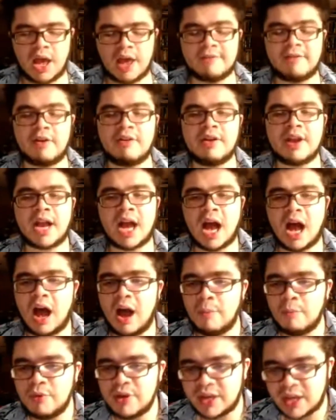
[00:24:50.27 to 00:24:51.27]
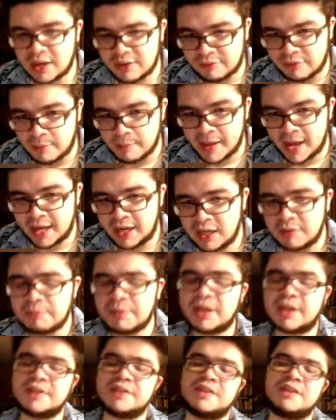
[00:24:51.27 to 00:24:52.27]
A very calm weekend for Manny
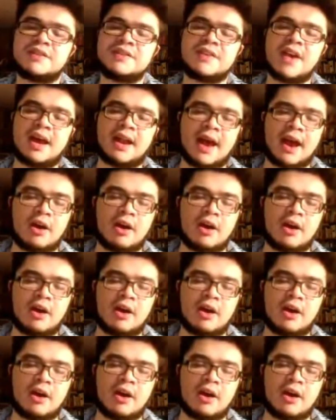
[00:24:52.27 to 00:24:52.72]
because he sat